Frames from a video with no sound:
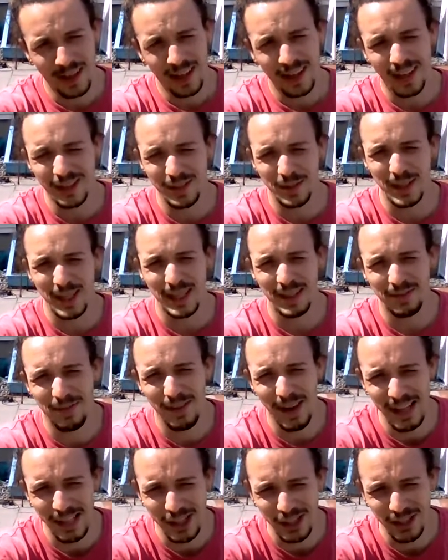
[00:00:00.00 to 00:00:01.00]
because
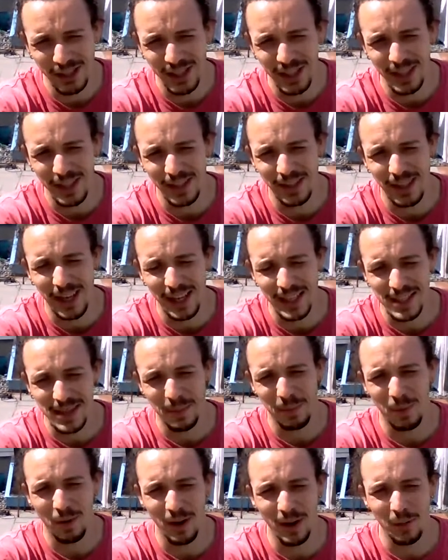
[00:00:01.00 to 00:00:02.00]
eventually you'll get to
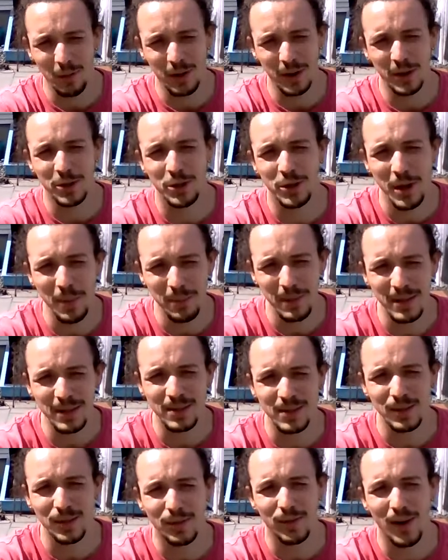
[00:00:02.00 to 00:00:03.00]
the point where you're jumping
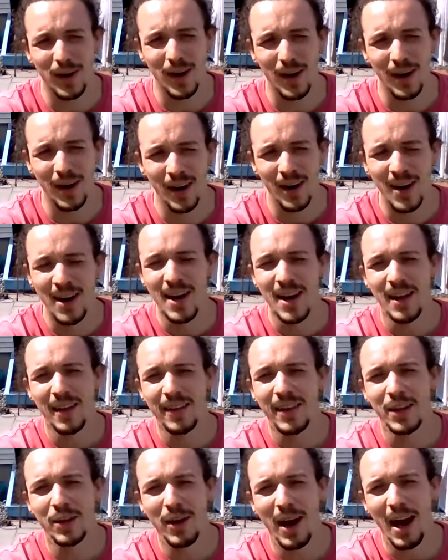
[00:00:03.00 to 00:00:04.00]
so far
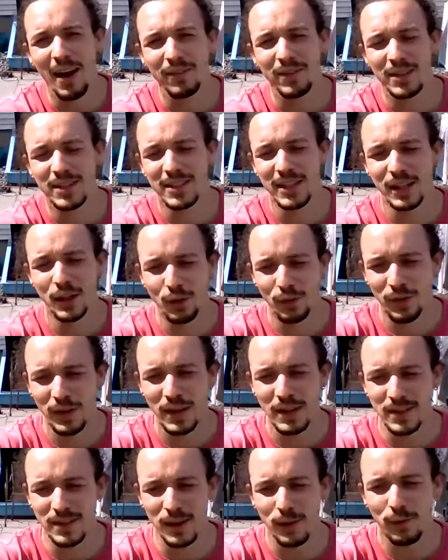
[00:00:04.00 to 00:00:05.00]
that you have to stick your
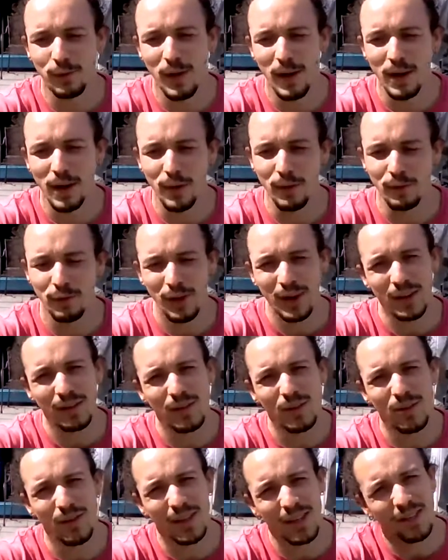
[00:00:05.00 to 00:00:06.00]
feet so far out in front of
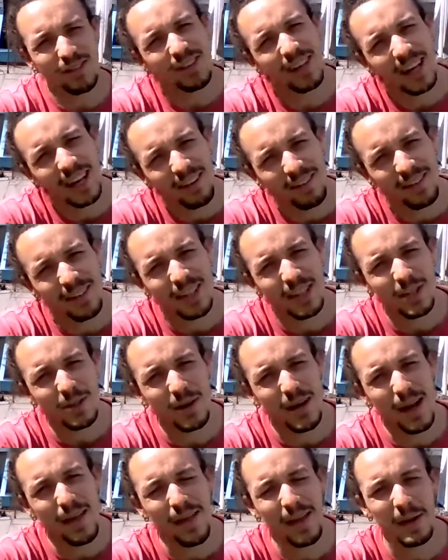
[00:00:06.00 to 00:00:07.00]
you that you can't really
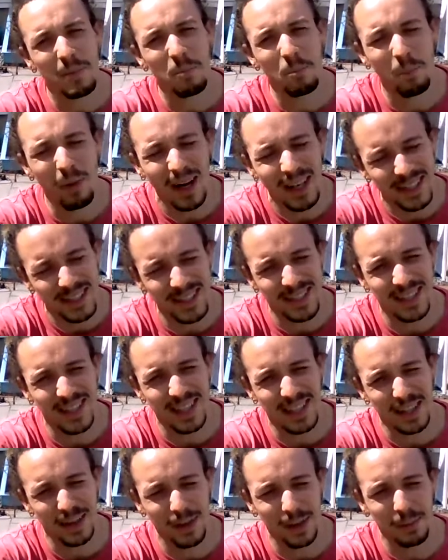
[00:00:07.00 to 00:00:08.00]
do anything but
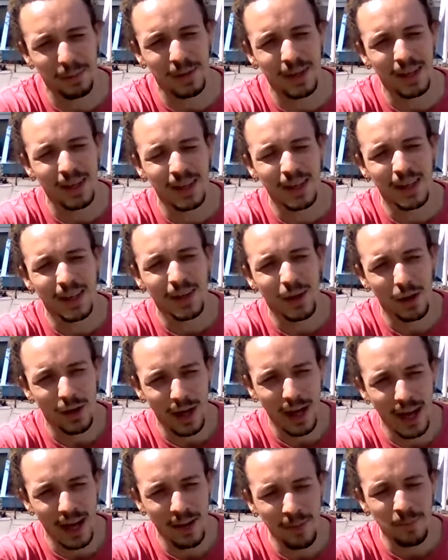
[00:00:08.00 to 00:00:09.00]
stick them,
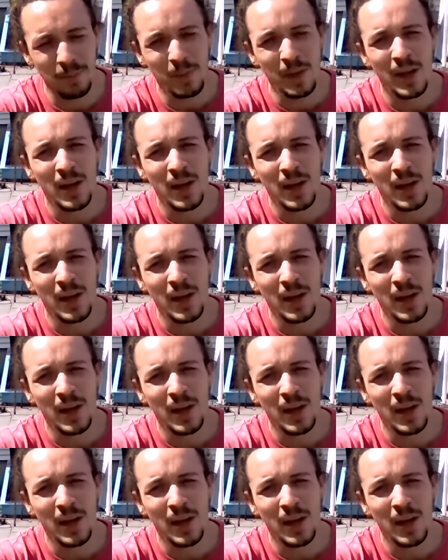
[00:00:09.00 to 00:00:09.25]
okay?